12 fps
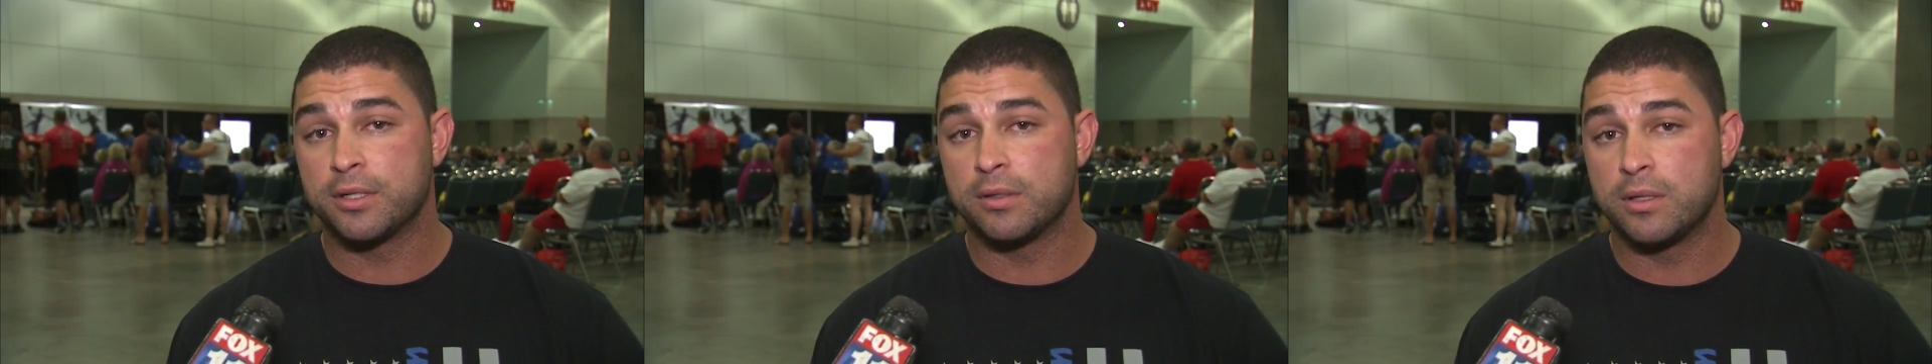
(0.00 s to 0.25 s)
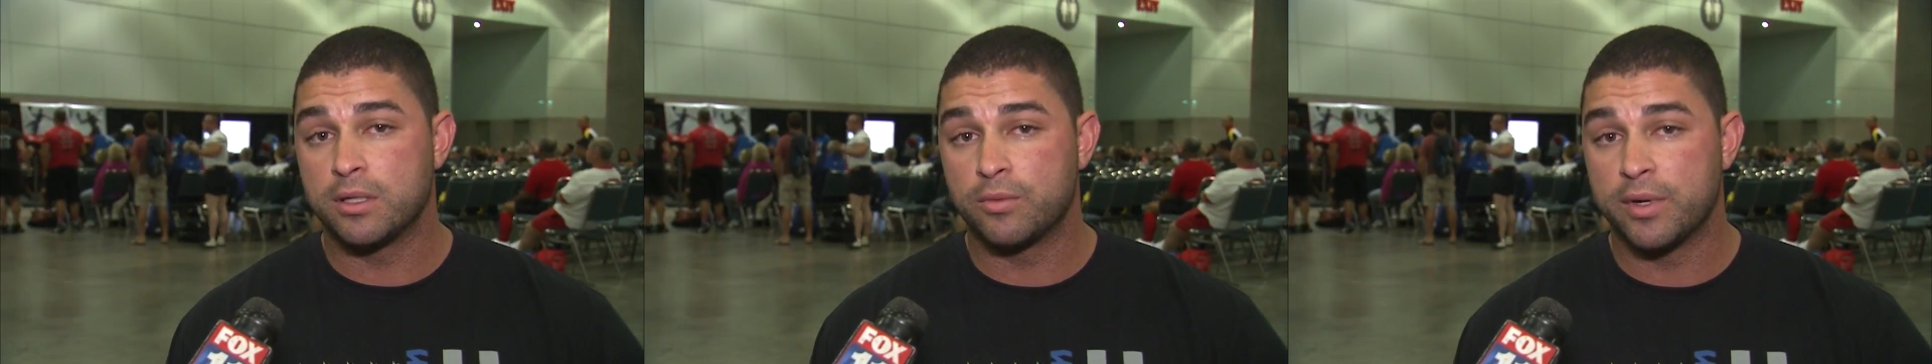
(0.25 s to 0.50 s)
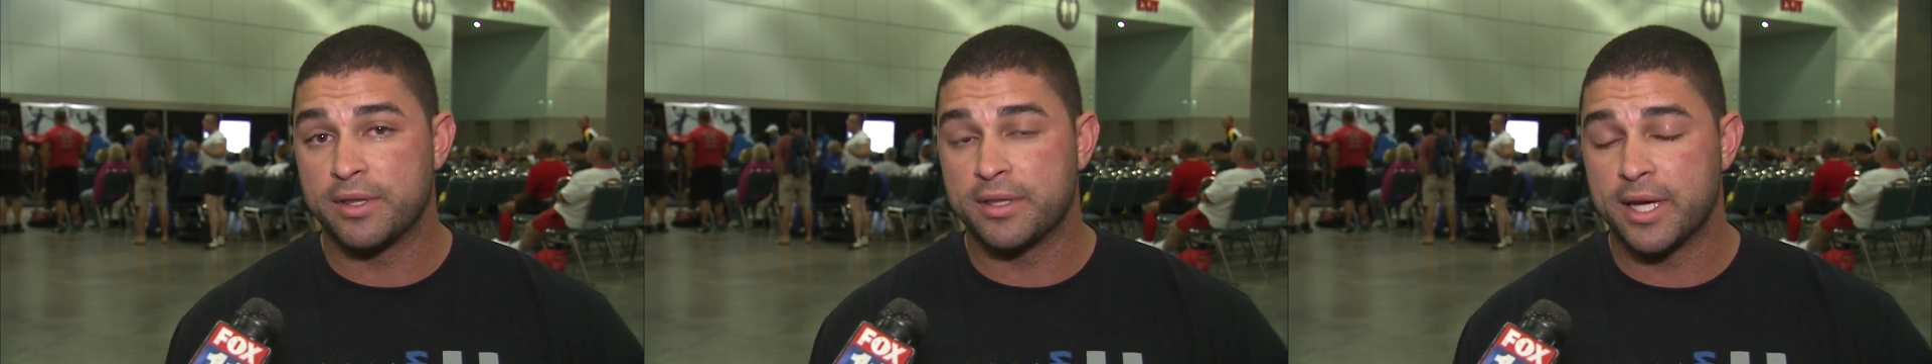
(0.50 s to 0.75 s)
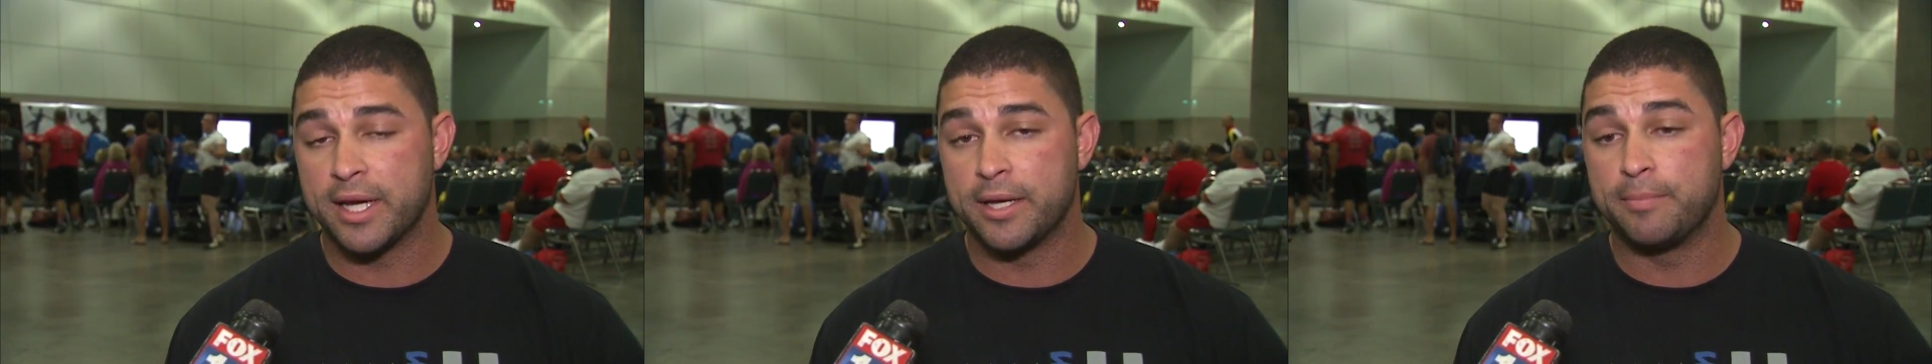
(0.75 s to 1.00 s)
along with
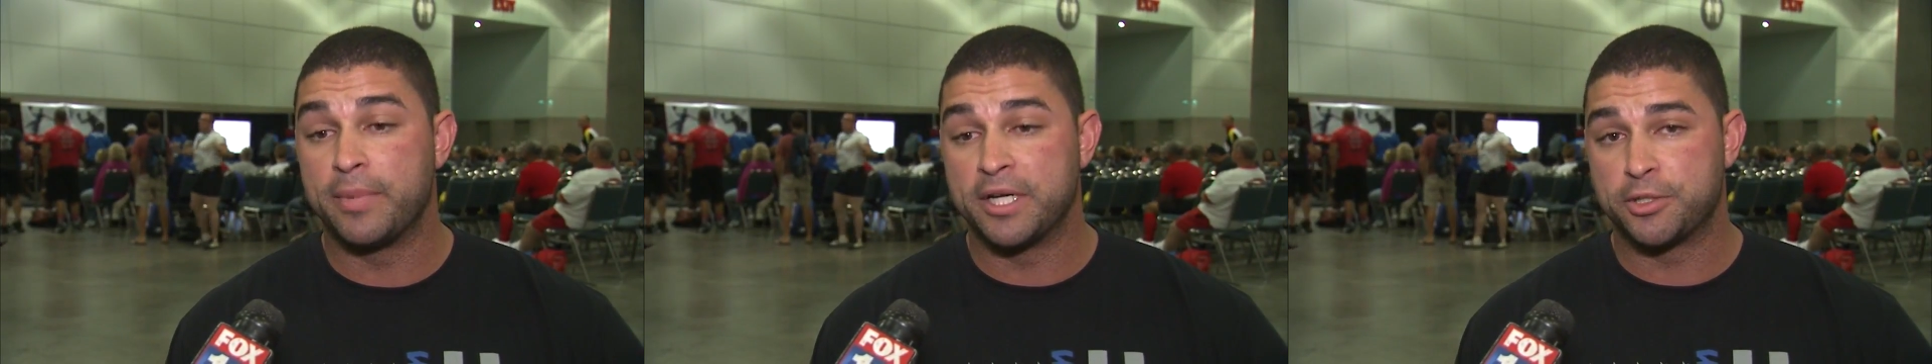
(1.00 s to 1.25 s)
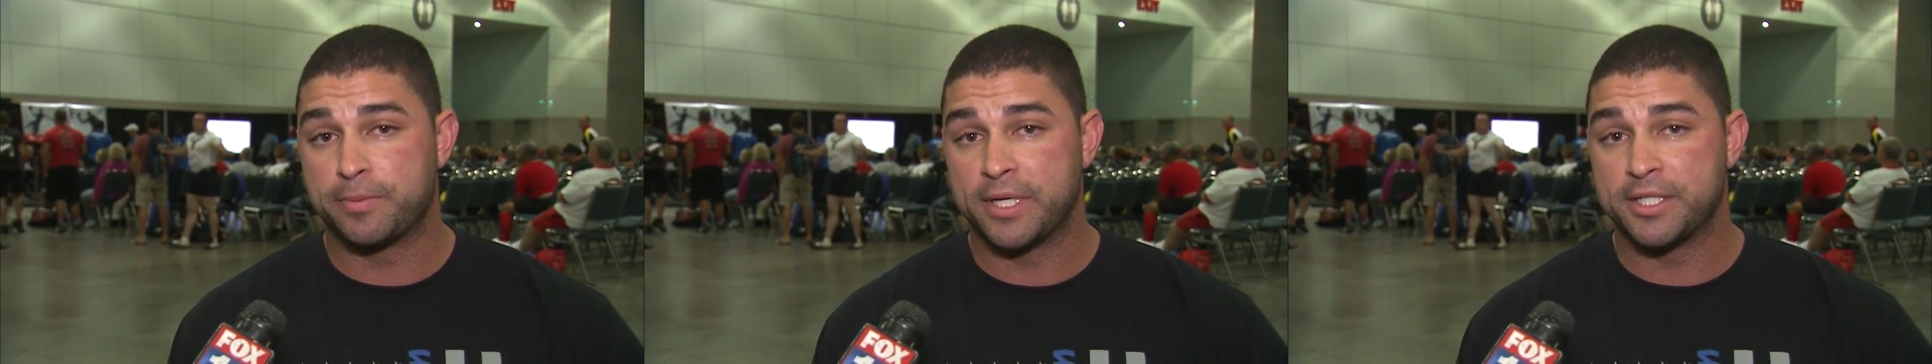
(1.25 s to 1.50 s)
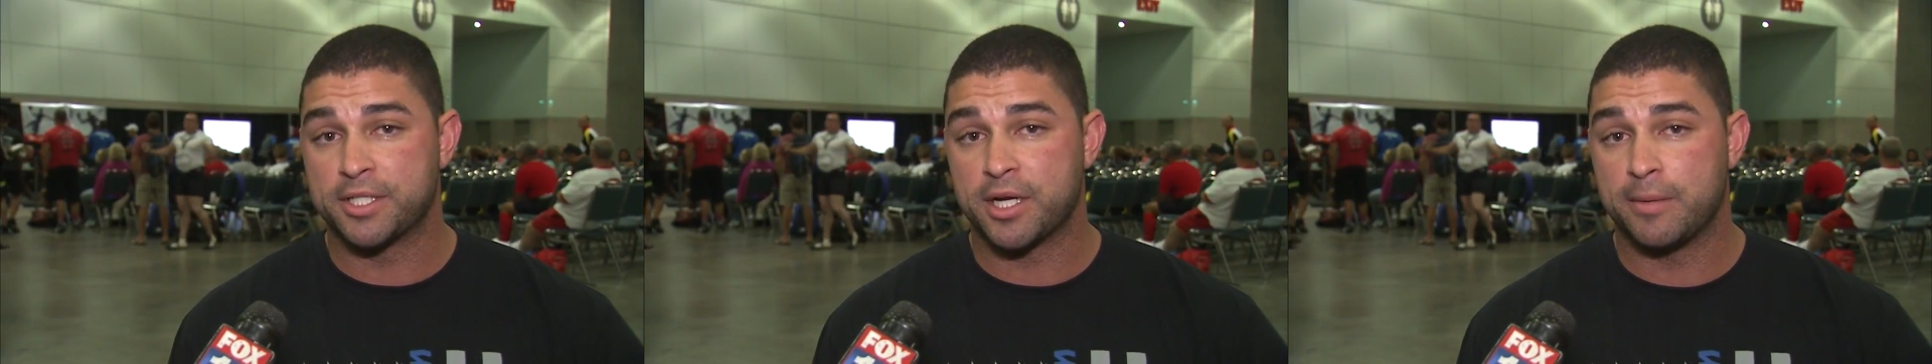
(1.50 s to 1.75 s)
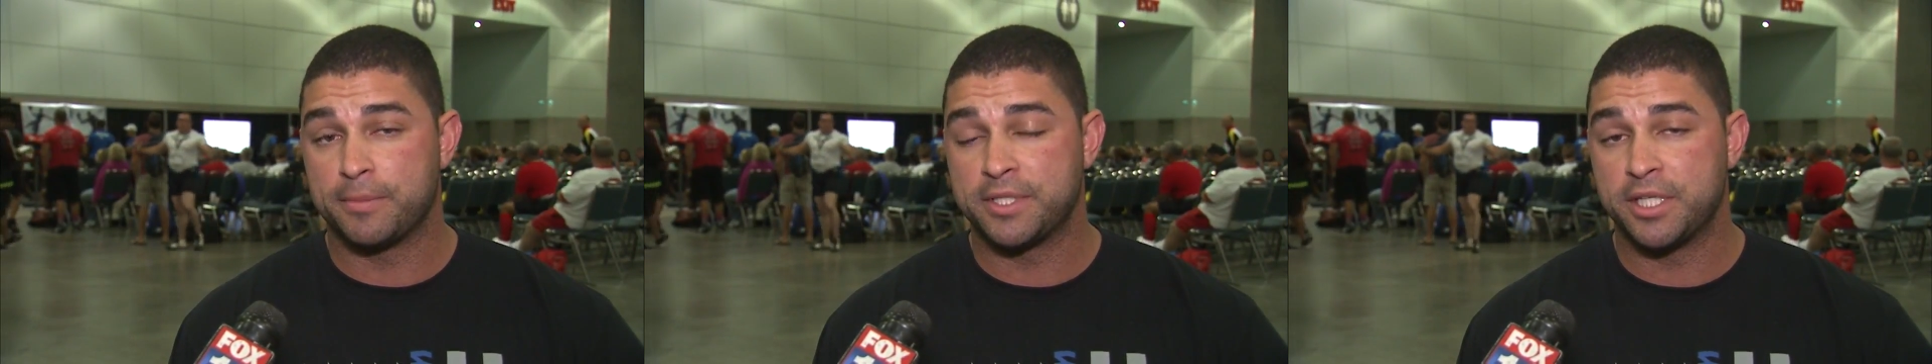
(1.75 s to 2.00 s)
a bench press
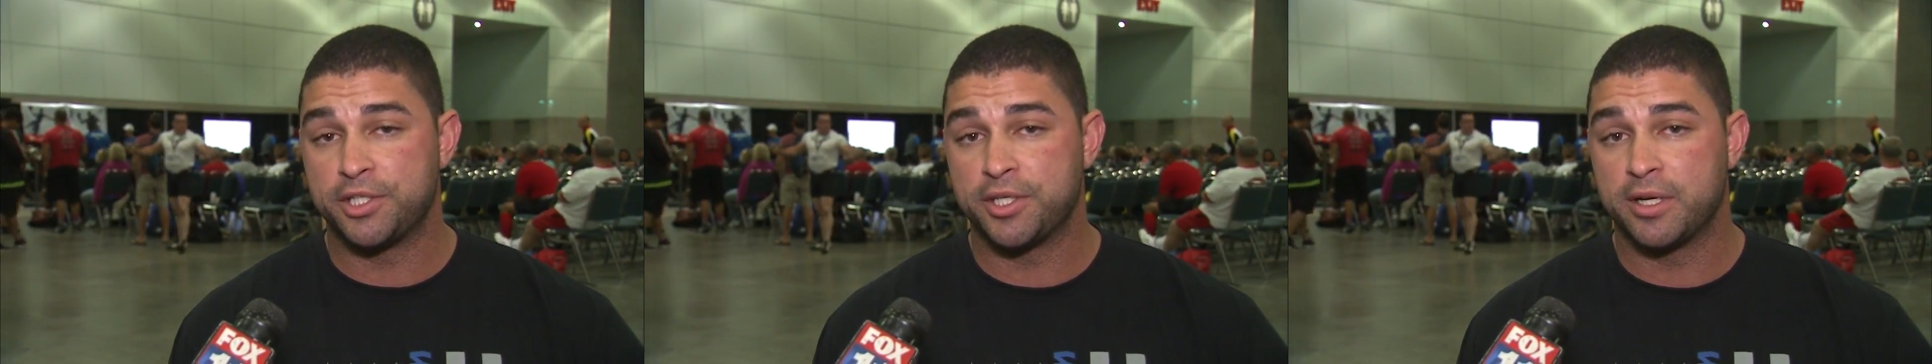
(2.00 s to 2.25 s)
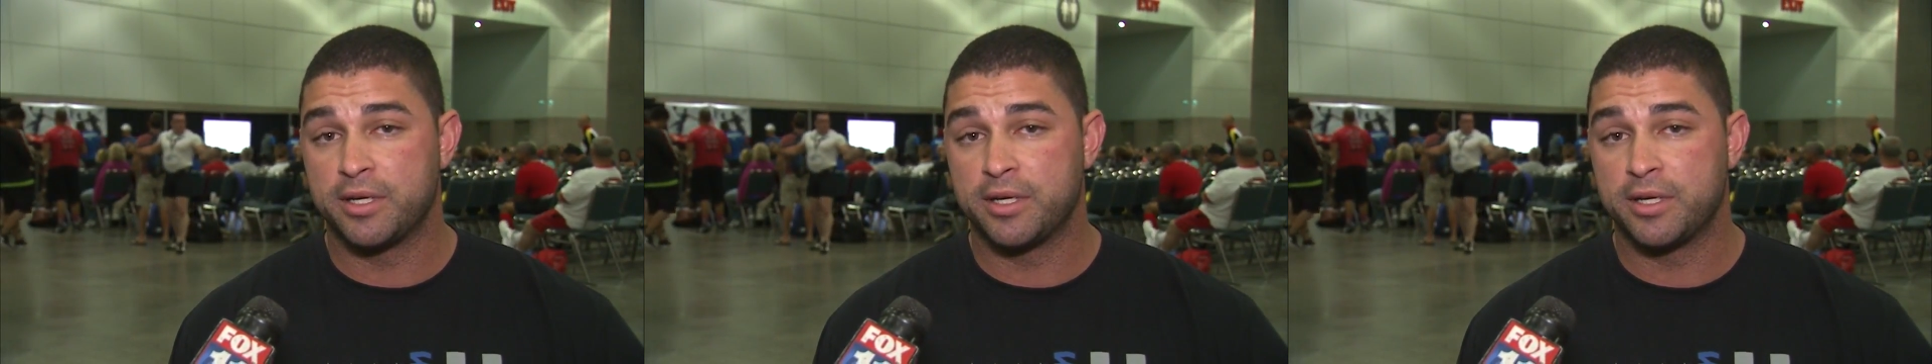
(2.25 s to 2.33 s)
competition.